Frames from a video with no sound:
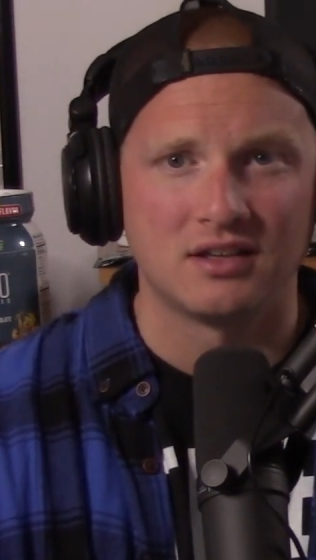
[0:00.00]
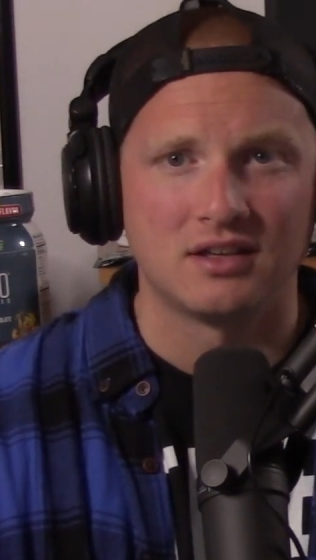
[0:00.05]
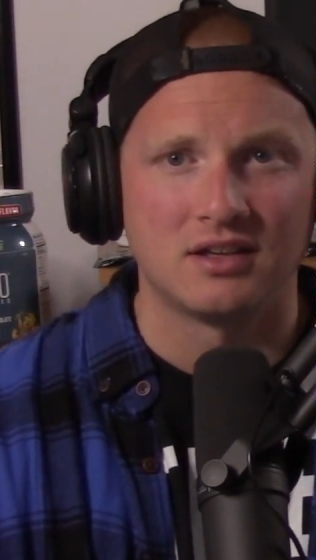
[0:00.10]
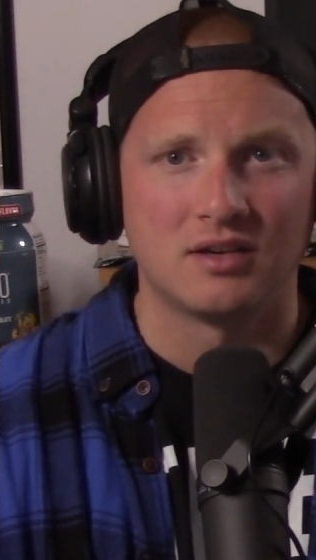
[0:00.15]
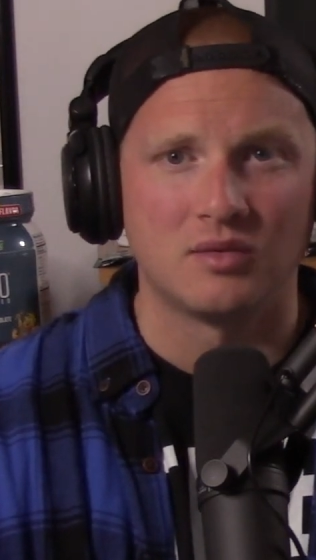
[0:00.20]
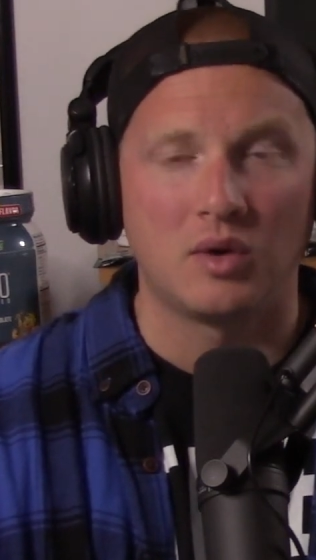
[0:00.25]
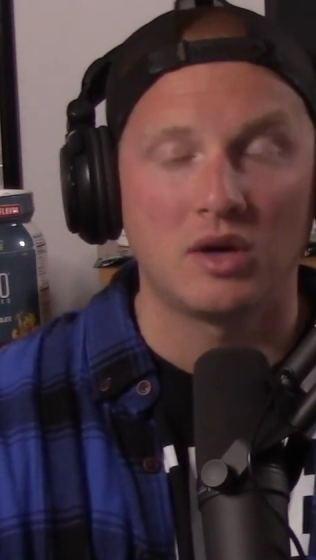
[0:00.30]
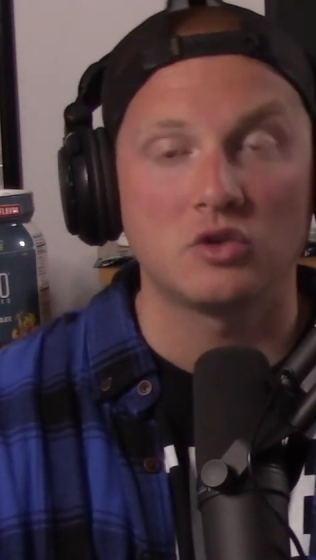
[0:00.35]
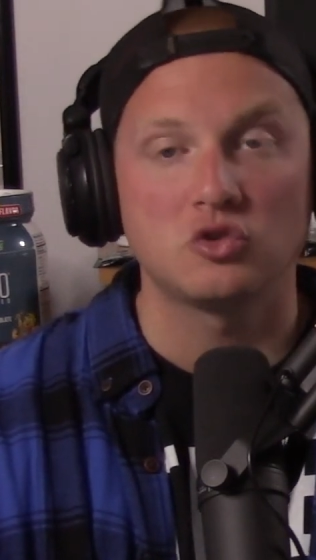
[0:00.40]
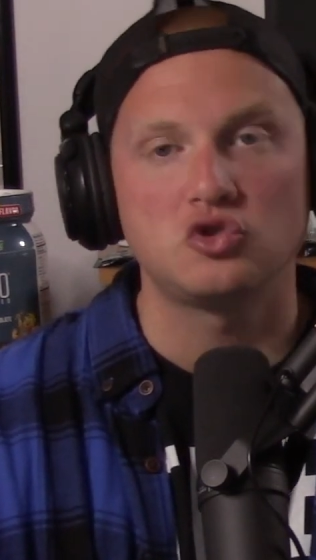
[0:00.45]

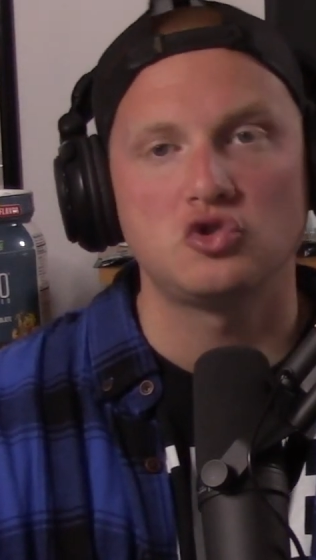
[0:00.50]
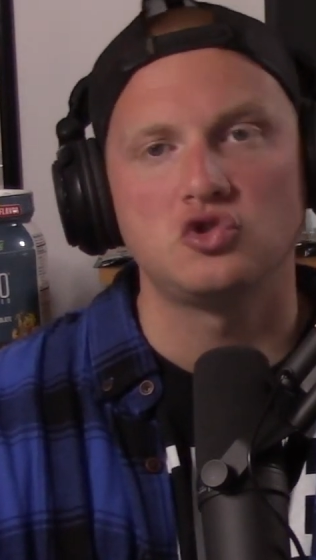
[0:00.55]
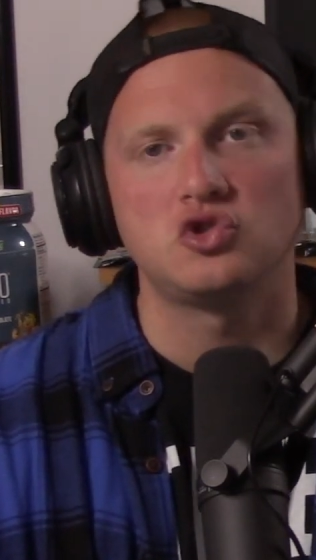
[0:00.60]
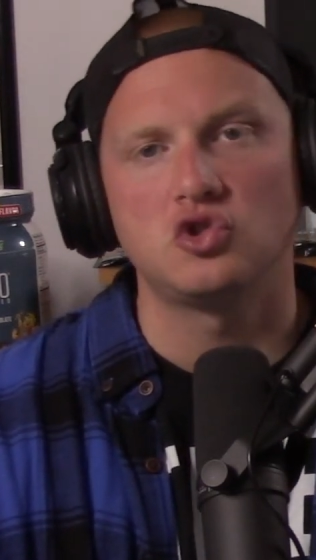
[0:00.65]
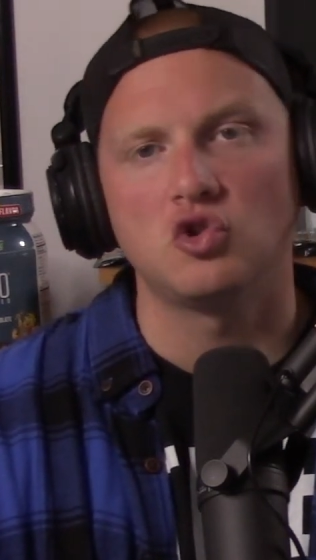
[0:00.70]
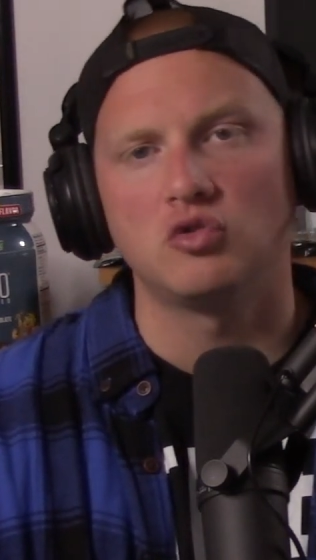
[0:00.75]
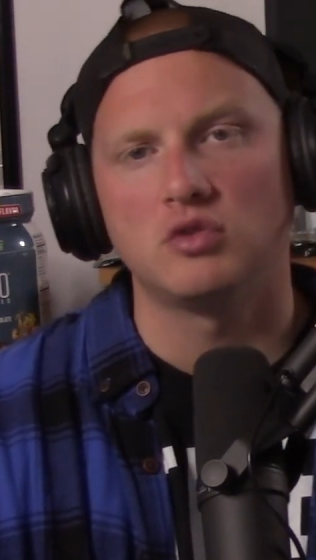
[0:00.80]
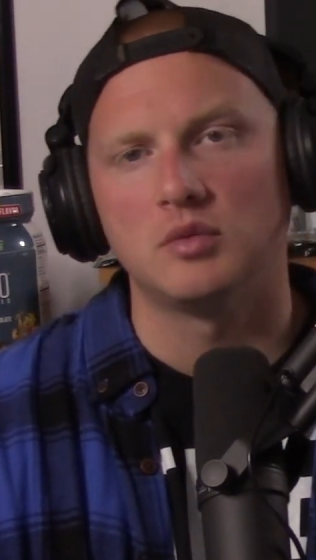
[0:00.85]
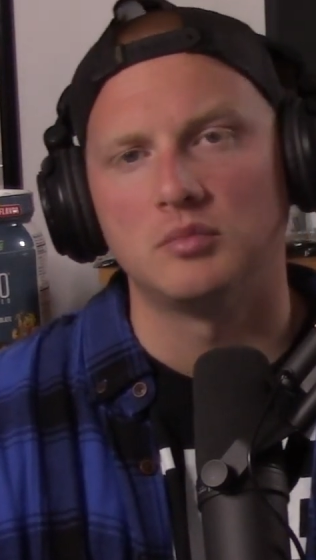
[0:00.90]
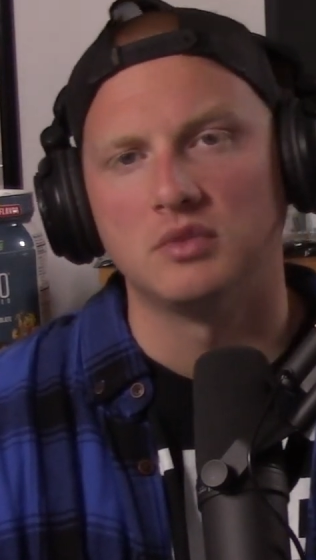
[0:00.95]
why don't you
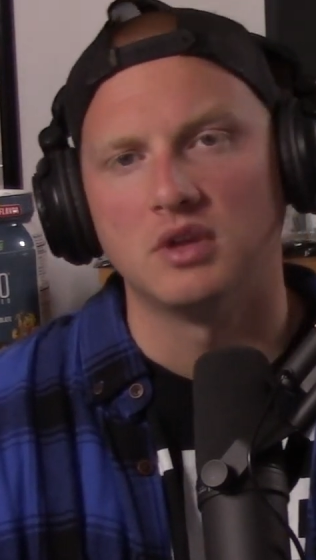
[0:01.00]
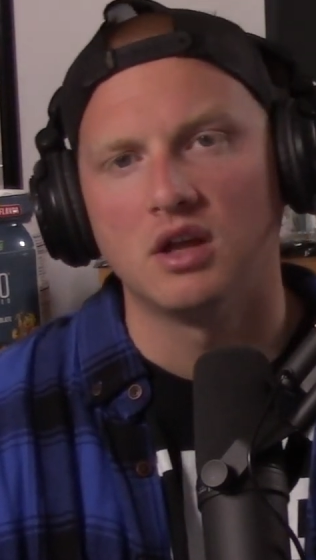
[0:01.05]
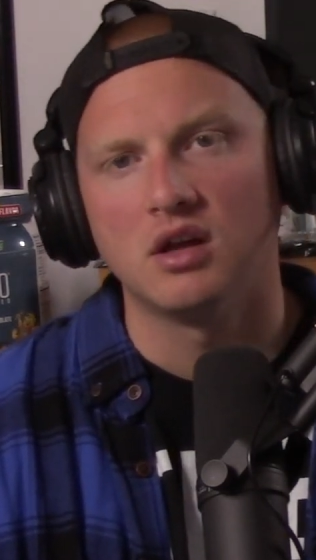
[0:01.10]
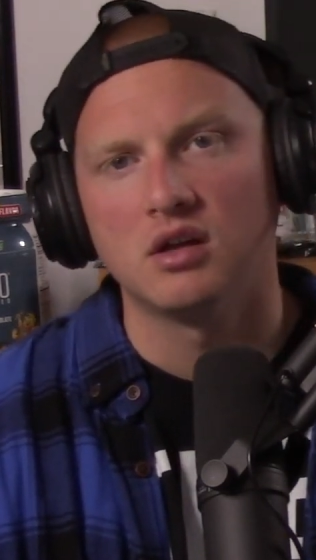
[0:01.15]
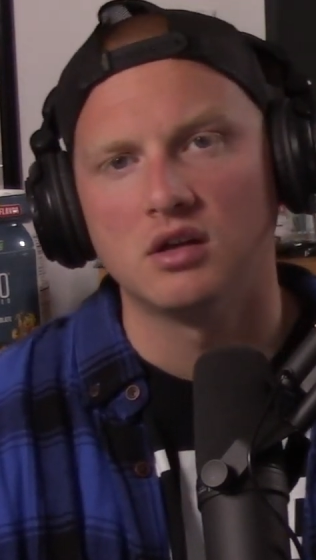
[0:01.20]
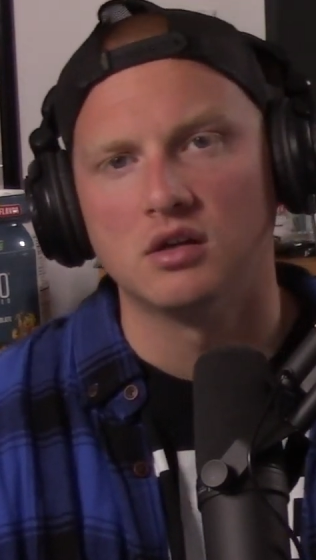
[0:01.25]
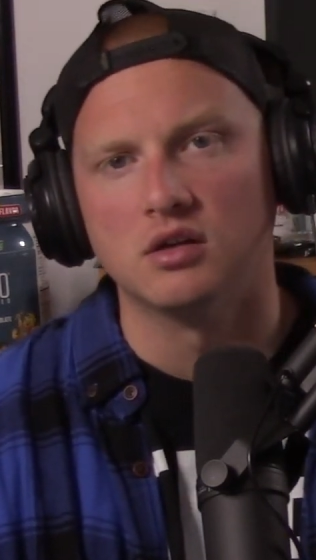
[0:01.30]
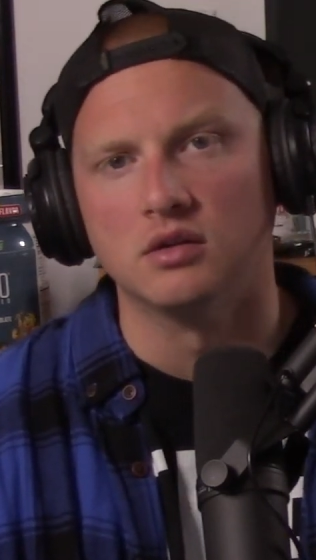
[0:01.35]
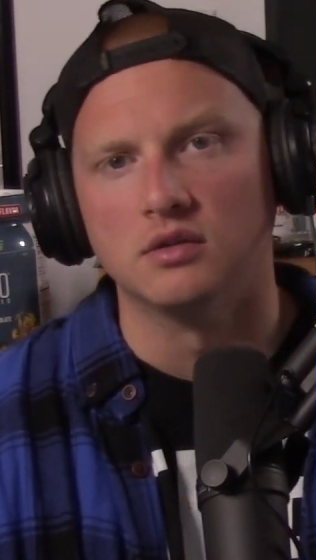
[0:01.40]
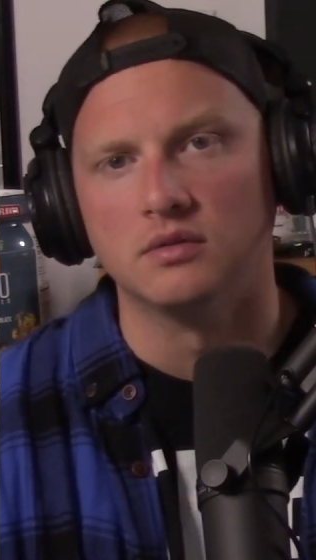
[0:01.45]
show them
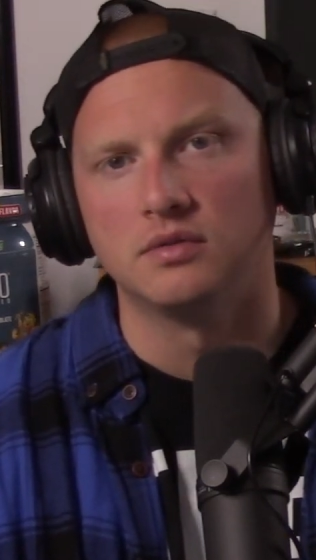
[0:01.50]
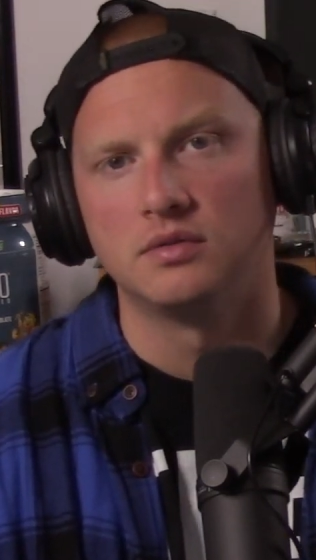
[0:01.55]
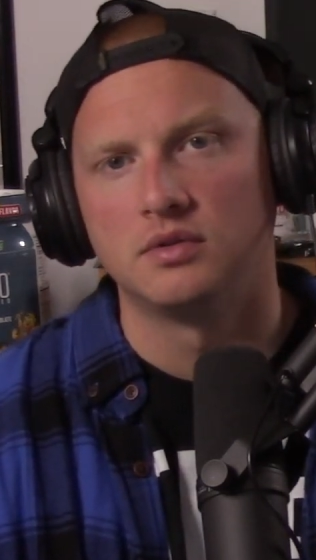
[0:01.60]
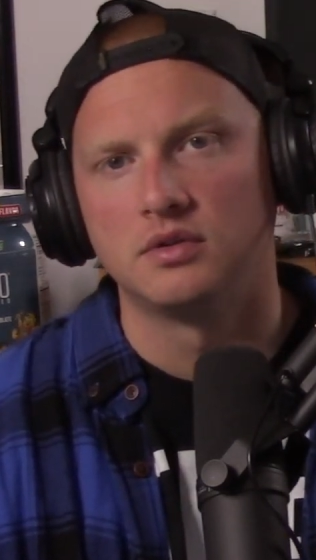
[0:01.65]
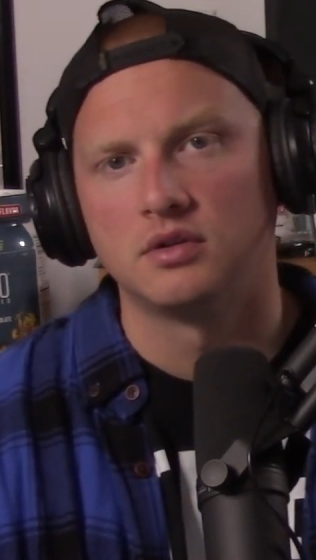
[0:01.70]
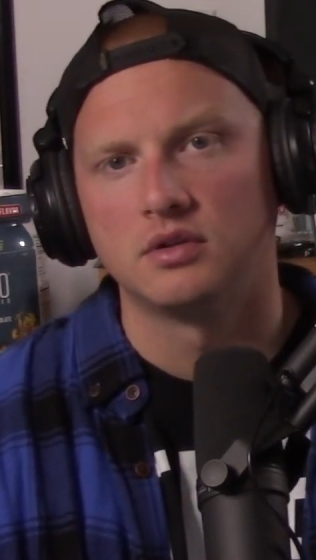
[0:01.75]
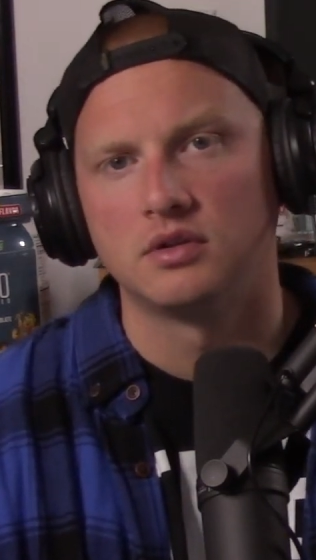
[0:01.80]
love?